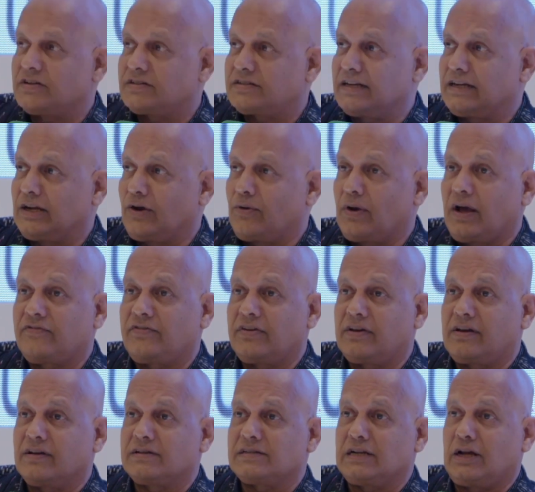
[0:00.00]
the Africa
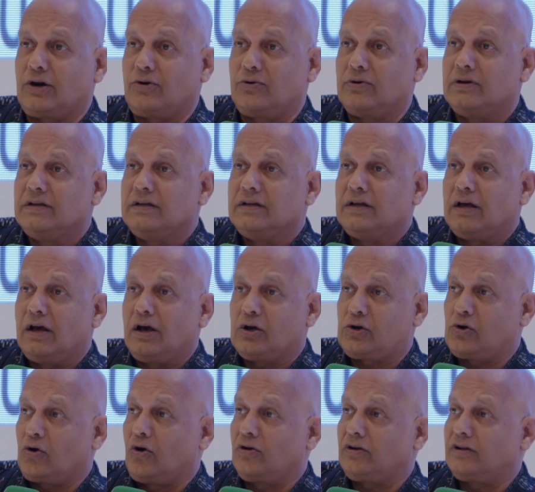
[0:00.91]
story is becoming very
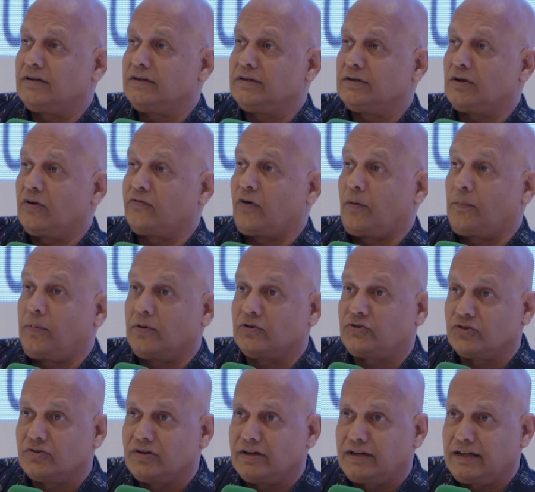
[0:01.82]
interesting now. Africa is
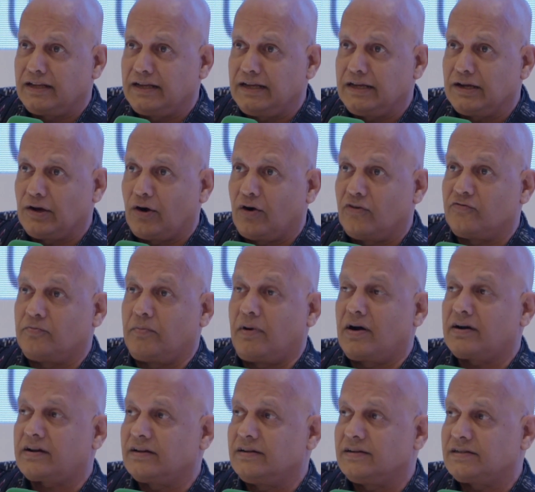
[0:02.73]
now a
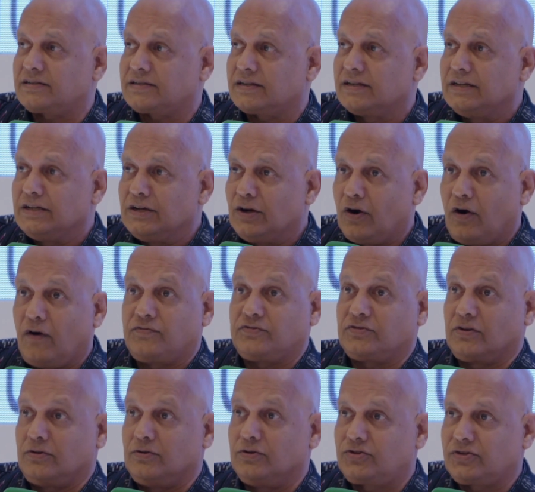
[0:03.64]
continent of
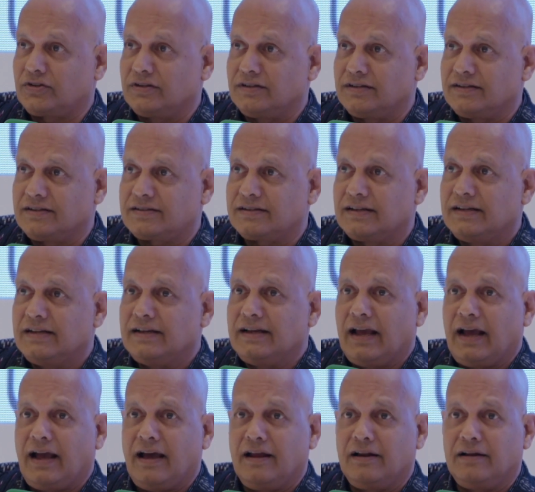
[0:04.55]
opportunity, of
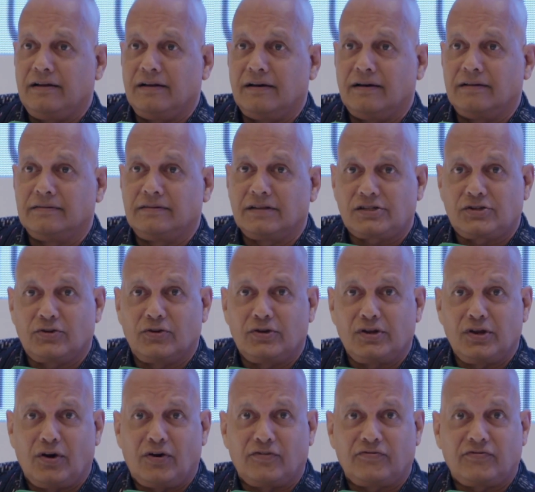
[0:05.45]
markets, of
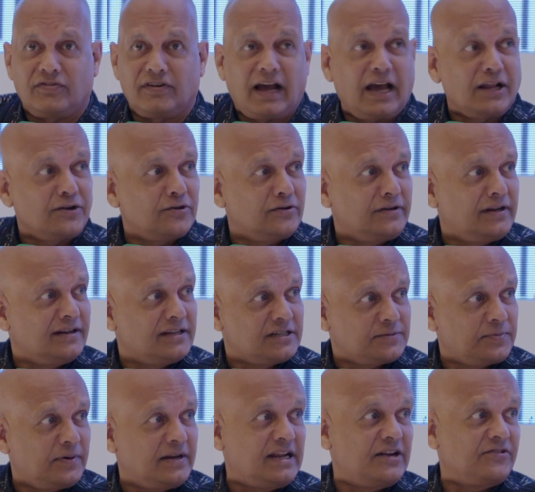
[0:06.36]
solutions. And
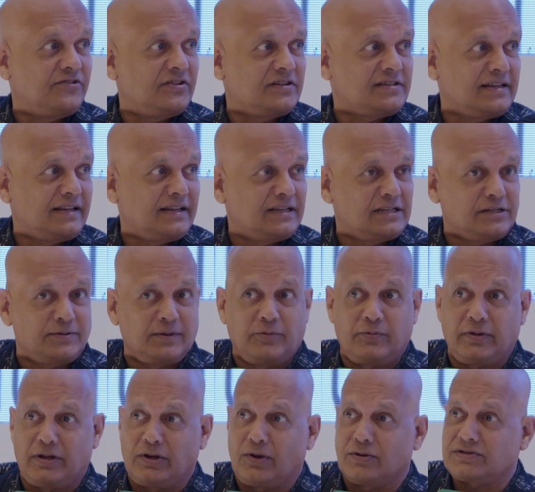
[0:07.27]
the story of
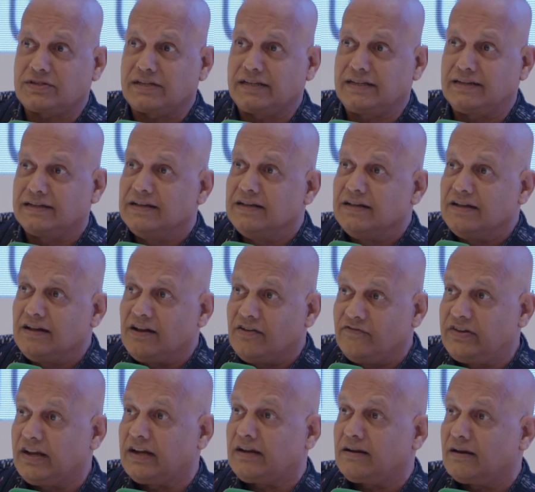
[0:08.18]
Halotel is pretty
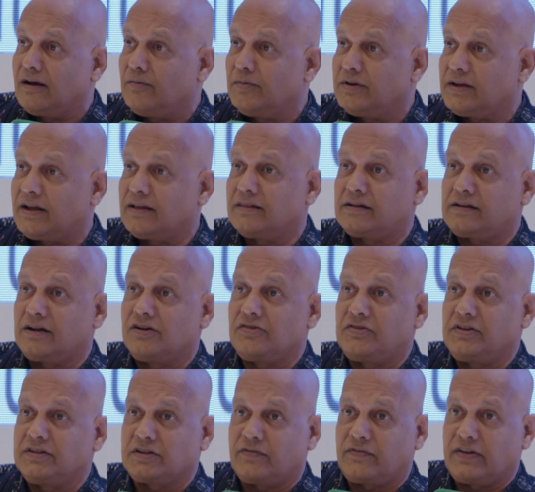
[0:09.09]
interesting as well. We're now
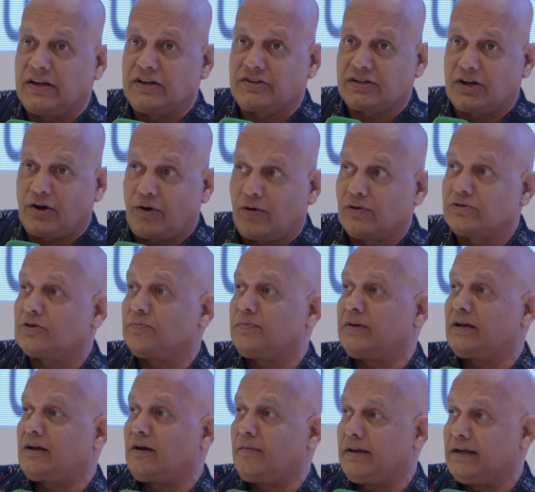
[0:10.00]
seeing
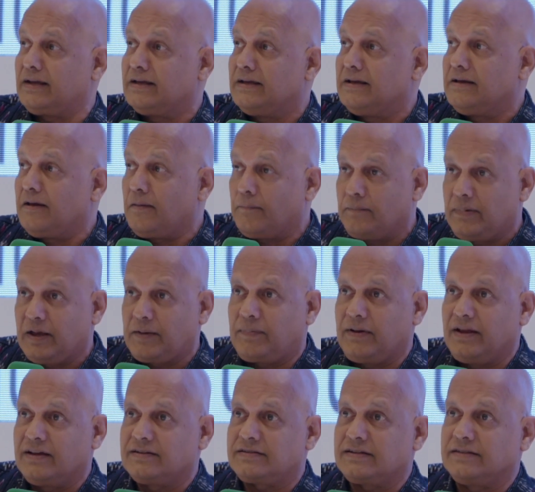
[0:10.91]
Vietnam and other countries of
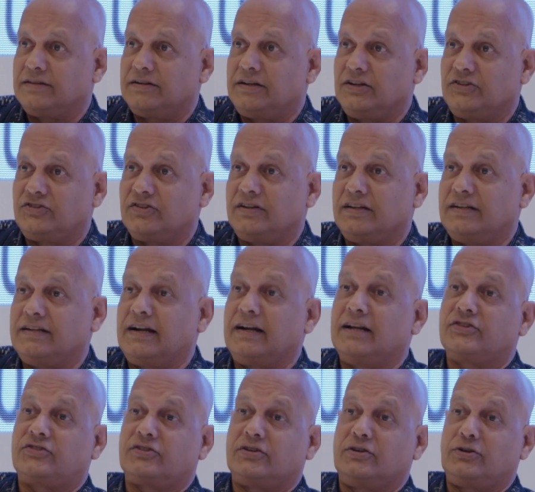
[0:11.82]
Asia also
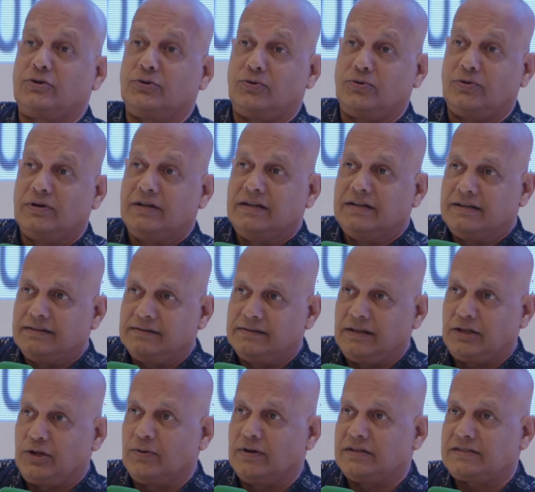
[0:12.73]
becoming big players in
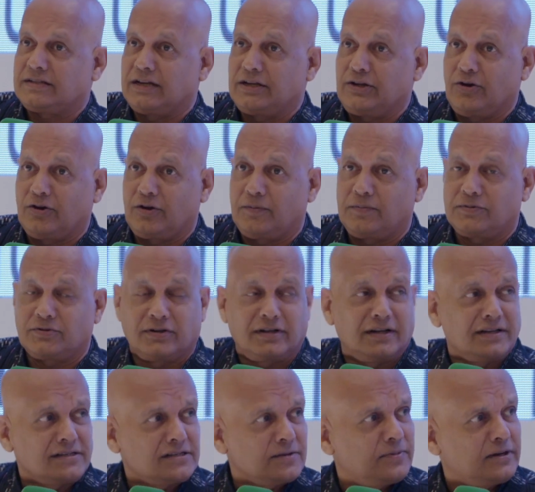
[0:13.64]
the region in addition
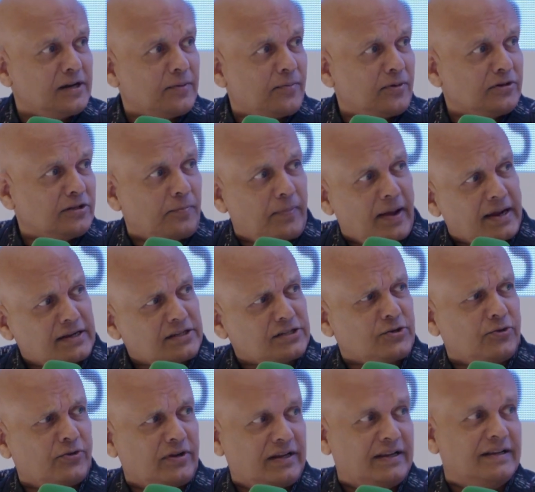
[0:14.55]
to the US
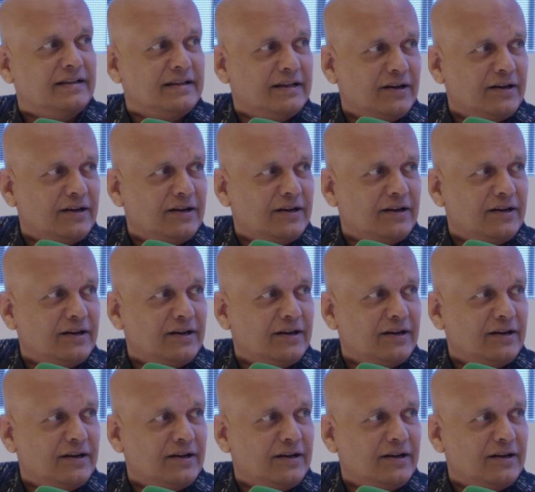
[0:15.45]
and Europe.